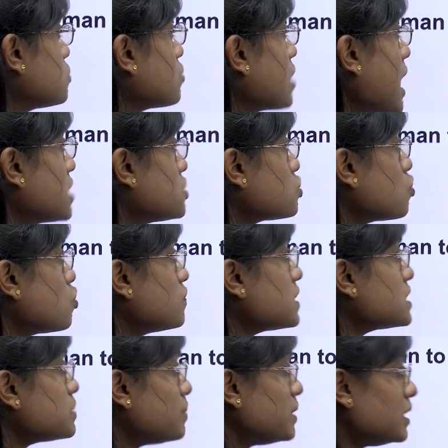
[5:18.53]
to catch
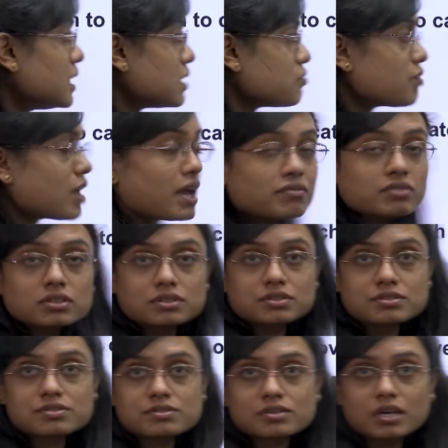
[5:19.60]
overspeeding
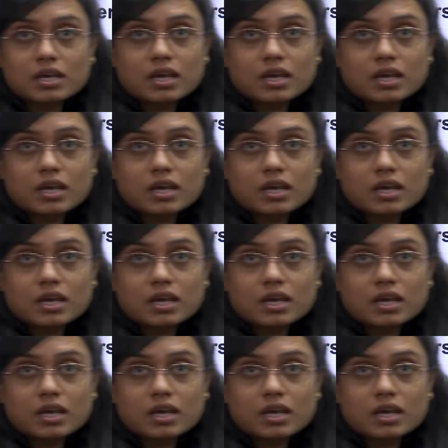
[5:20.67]
drivers.